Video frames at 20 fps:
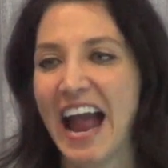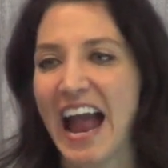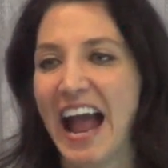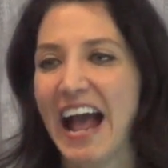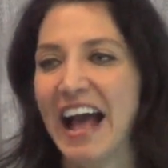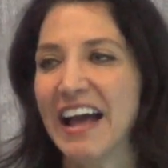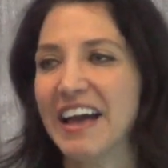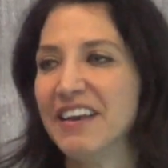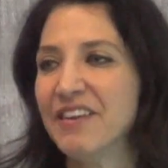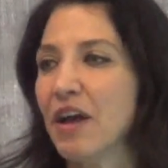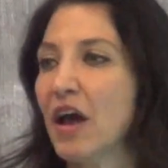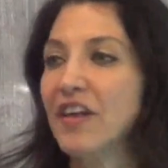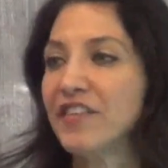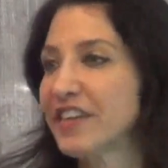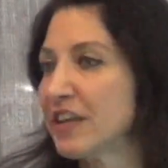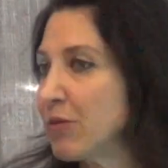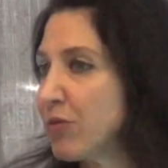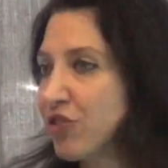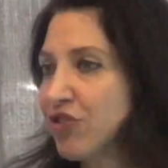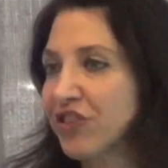And
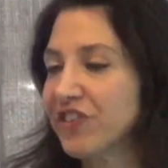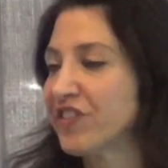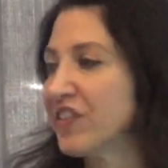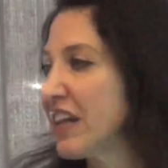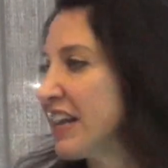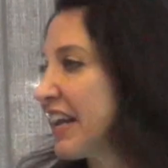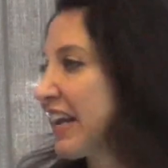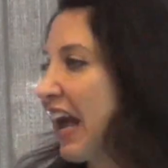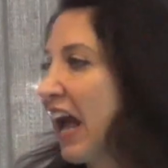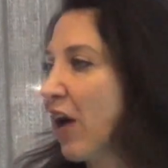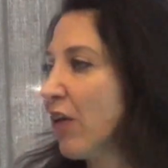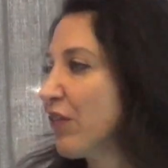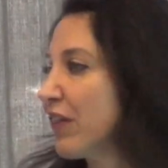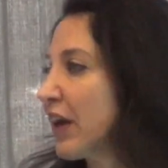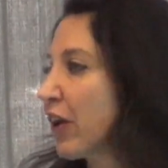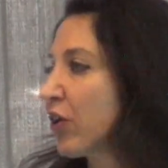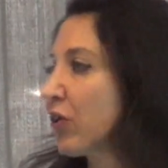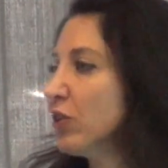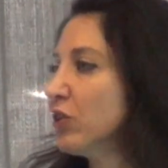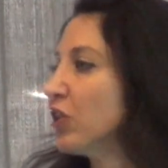as he was just sitting out
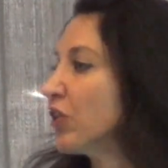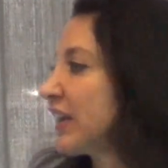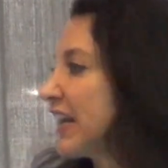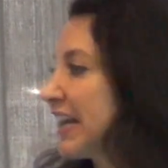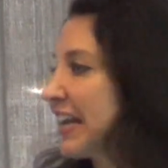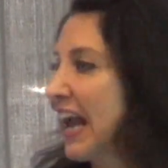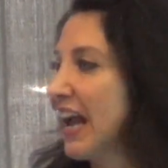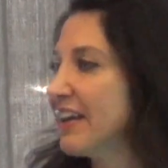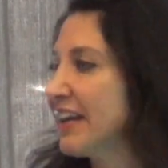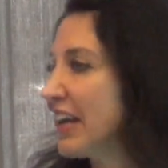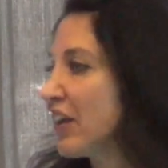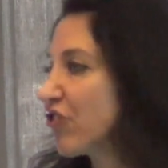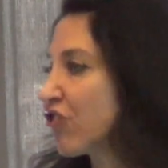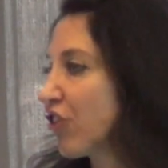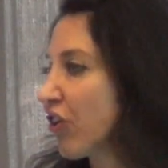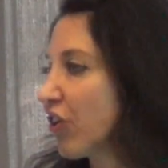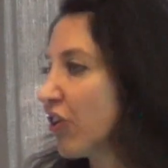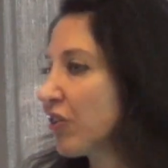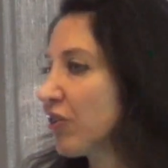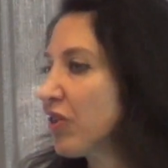there looking at
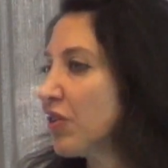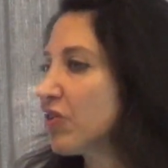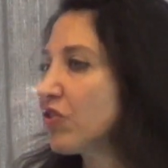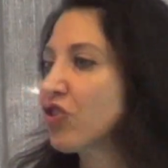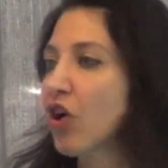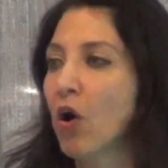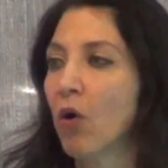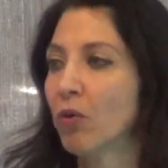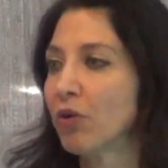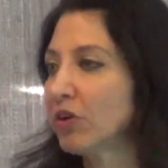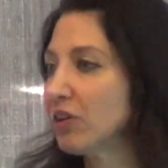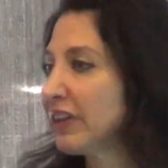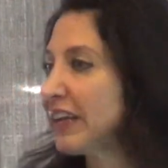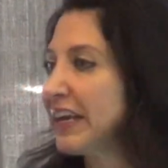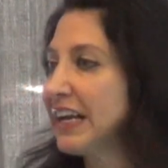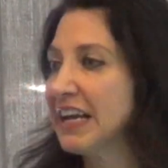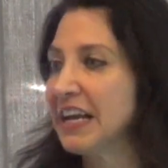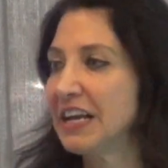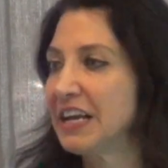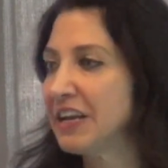nature,
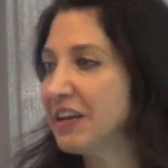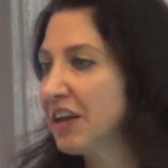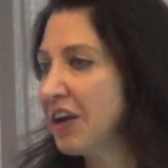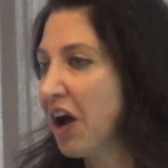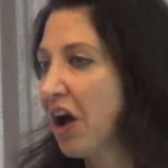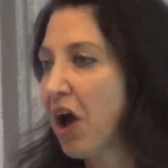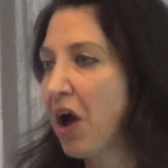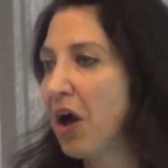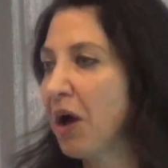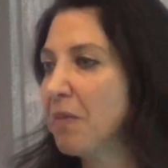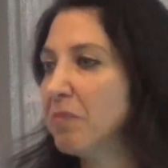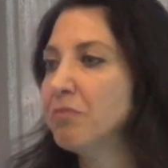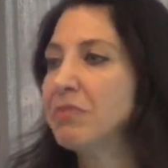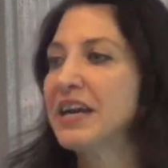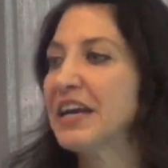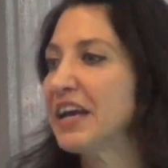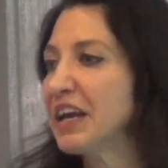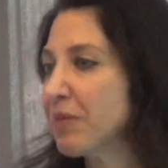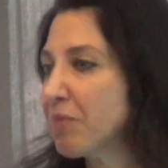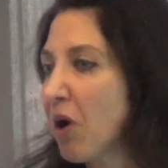totally in
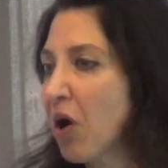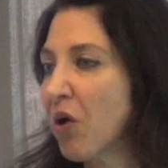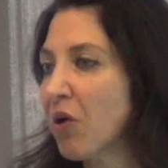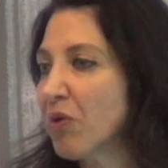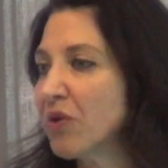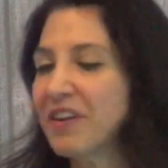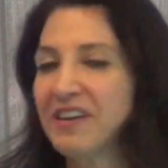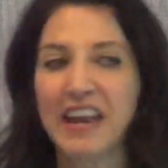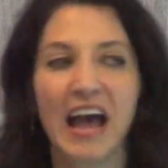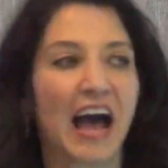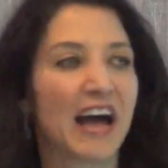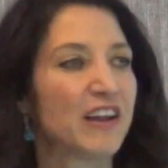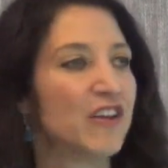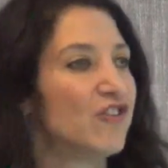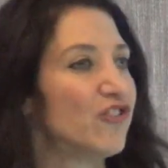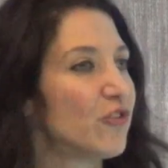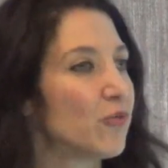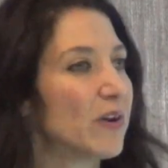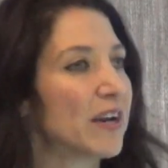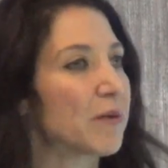being mode, not
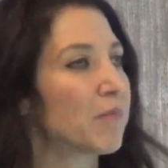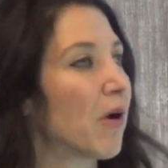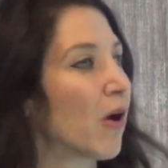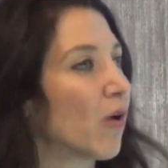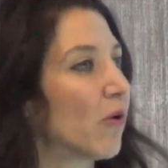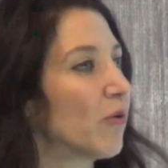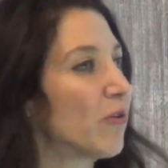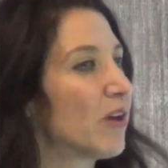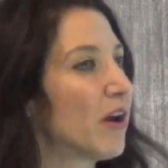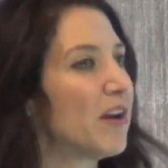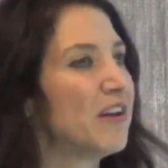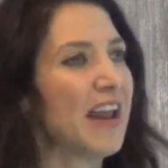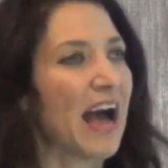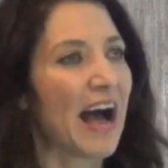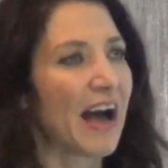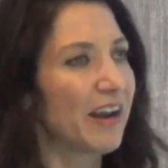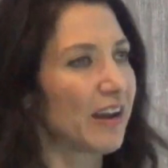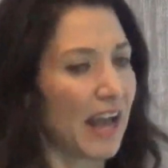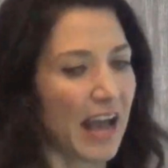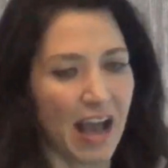in doing mode,
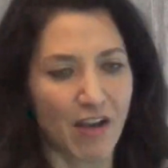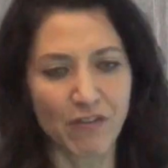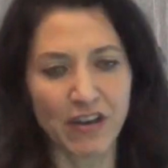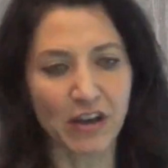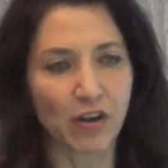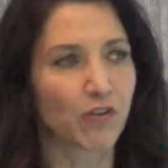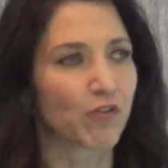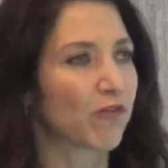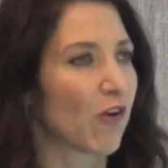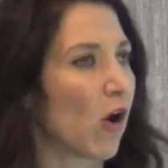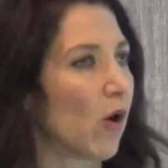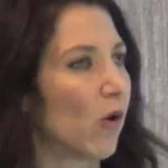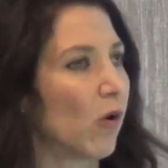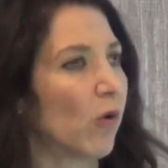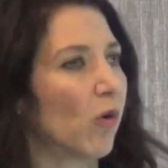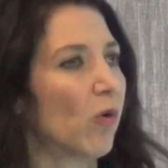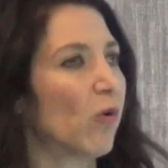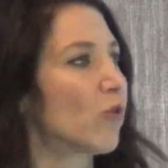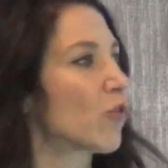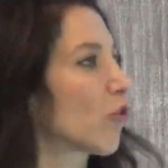not having a
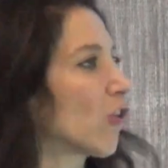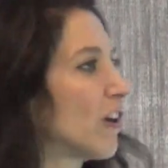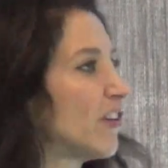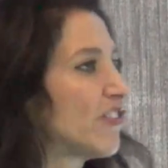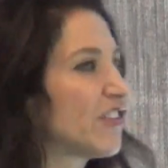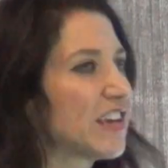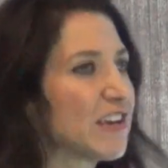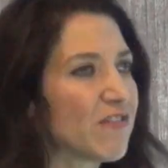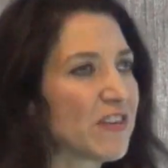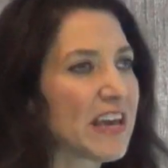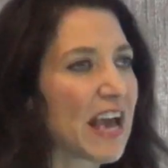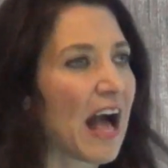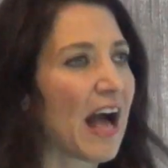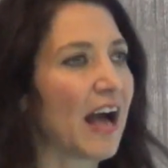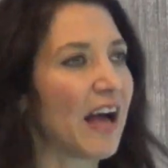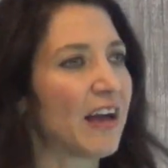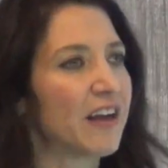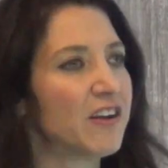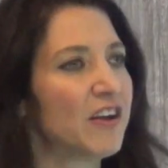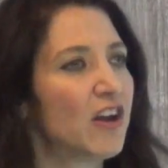phone or a TV
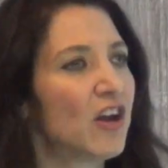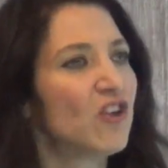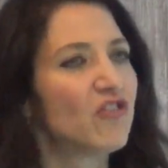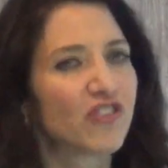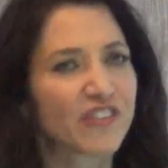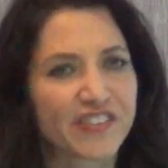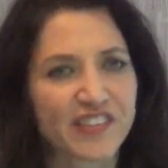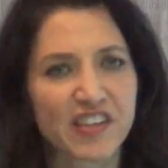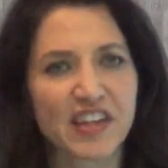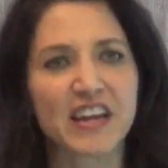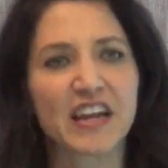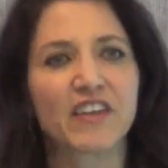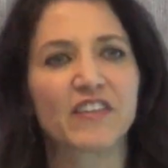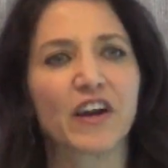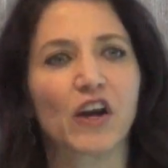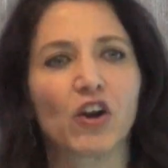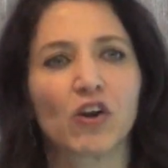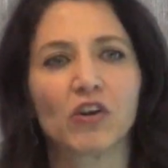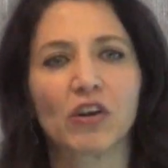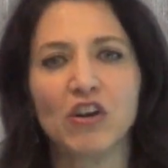on, just sitting
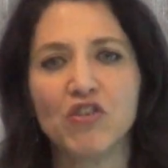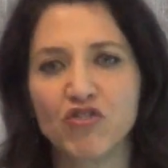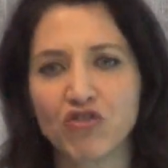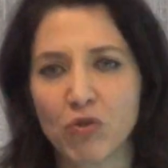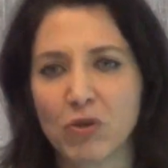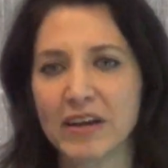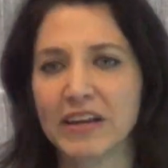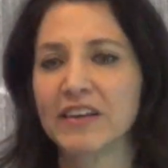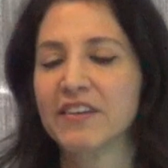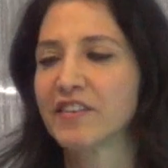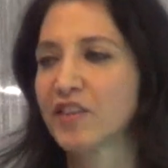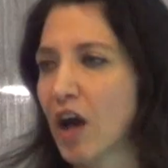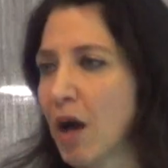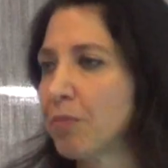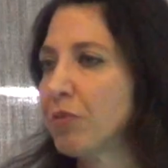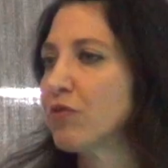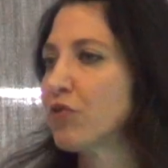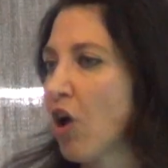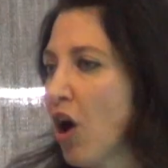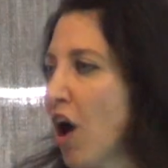there enjoying his
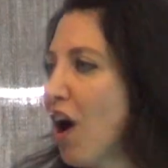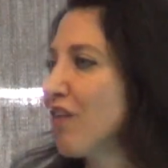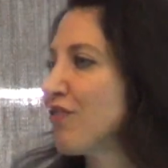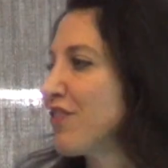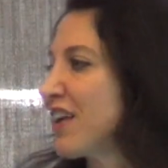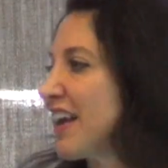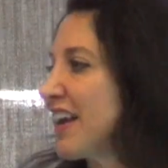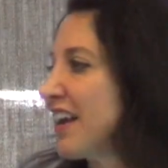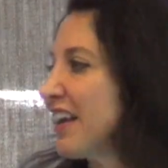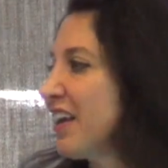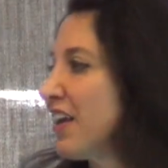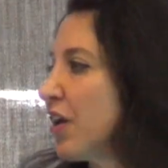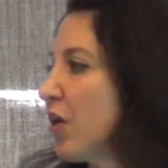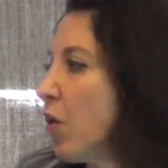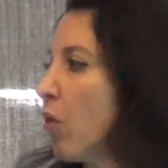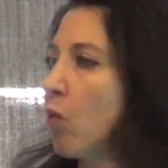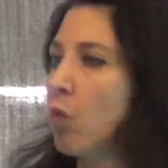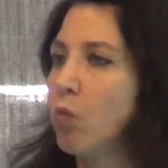cup of coffee,